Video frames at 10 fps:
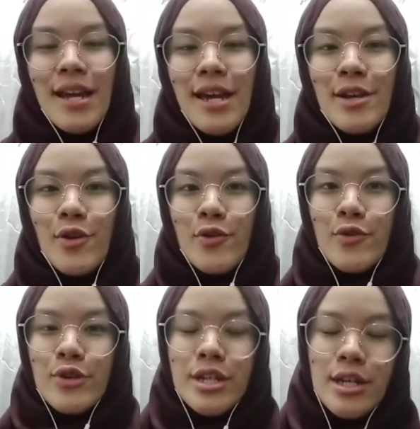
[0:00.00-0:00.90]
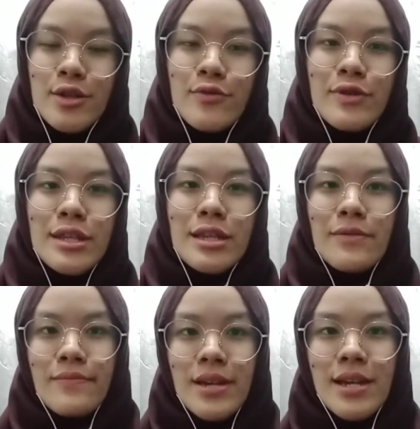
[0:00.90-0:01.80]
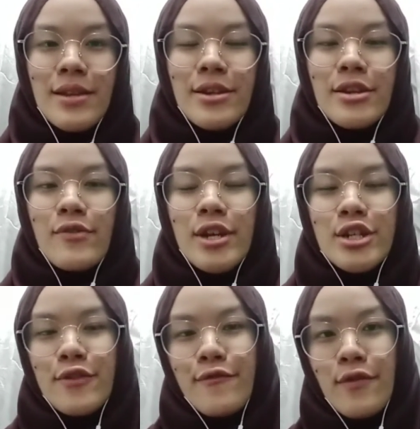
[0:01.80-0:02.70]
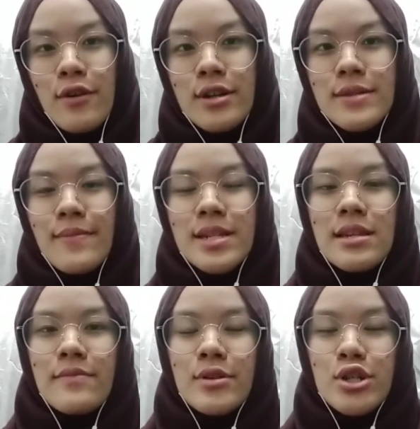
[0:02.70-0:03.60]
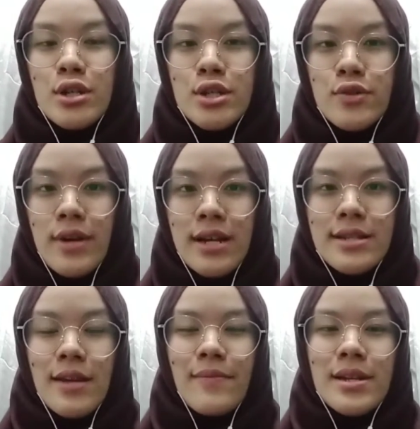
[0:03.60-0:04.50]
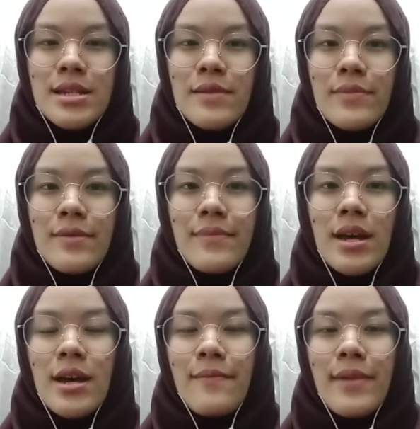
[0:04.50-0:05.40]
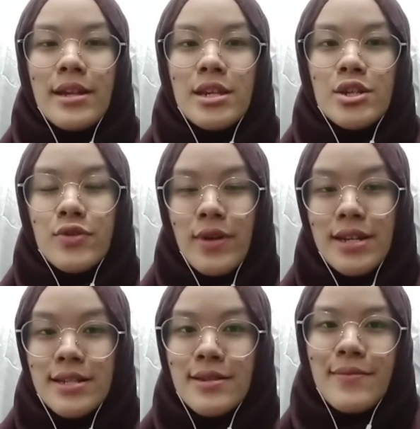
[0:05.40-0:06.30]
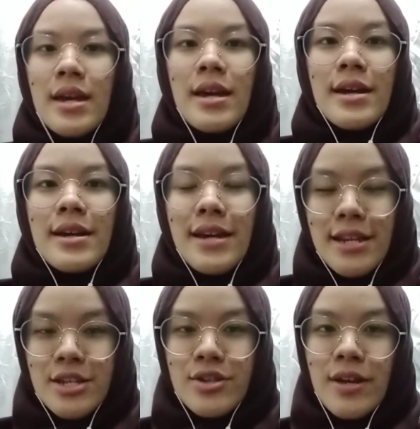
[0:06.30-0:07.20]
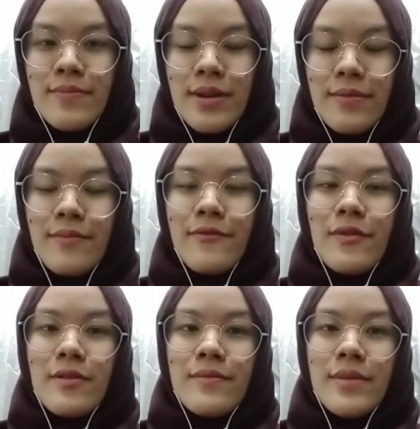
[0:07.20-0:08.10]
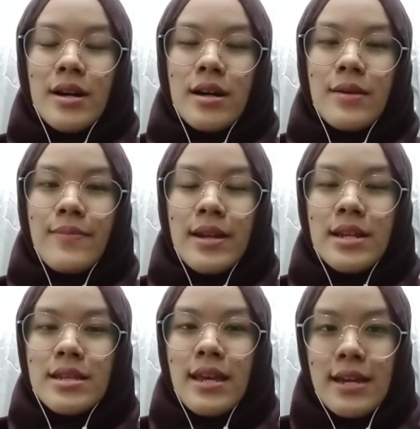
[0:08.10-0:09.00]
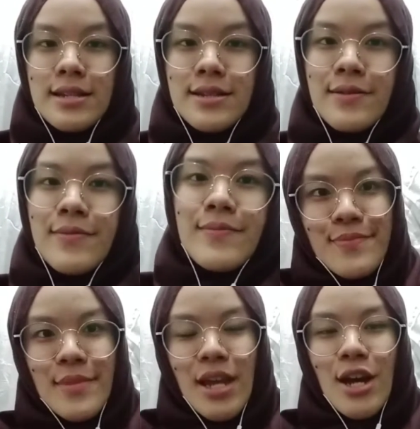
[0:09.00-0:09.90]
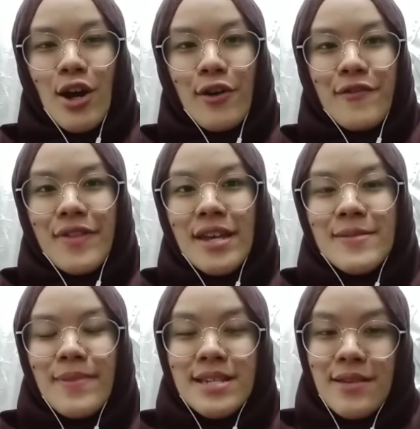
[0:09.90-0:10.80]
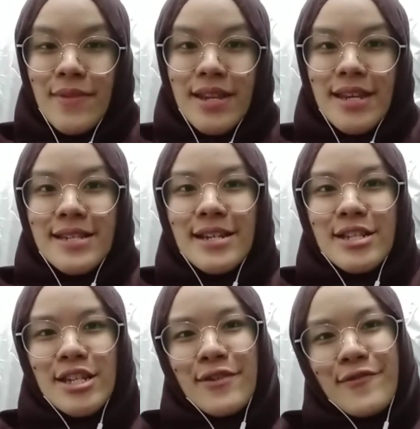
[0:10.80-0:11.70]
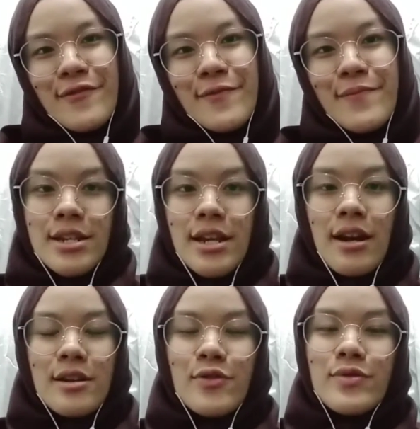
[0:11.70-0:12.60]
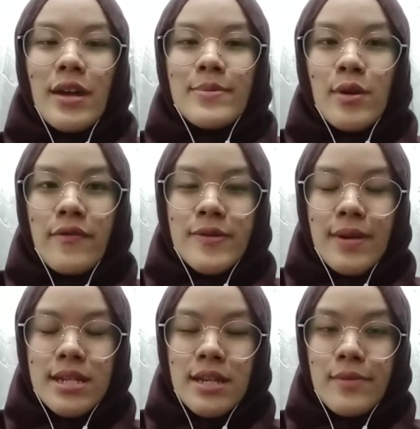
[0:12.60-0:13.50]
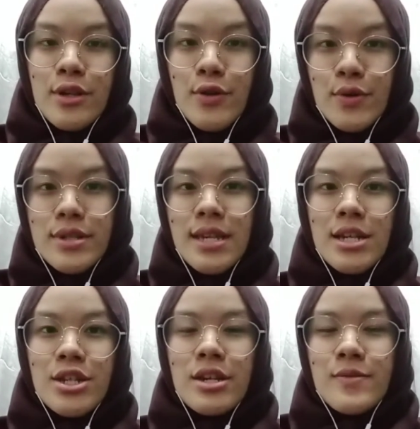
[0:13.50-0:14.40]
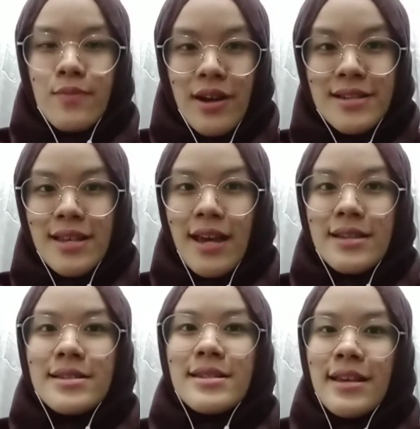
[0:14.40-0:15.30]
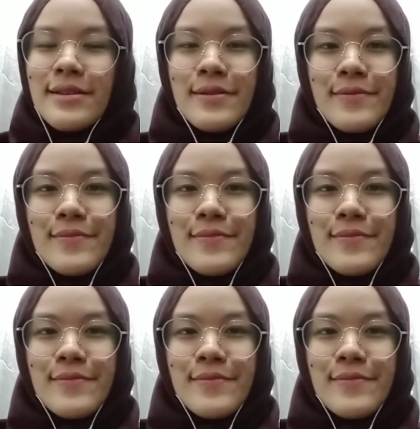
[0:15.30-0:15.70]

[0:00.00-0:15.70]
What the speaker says: In conclusion, to determine the reaction force, maximum shear stress, and maximum bending stress in a straight beam from a bending test of test specimen is achieved. There are two types of specimen used, such as brass and steel.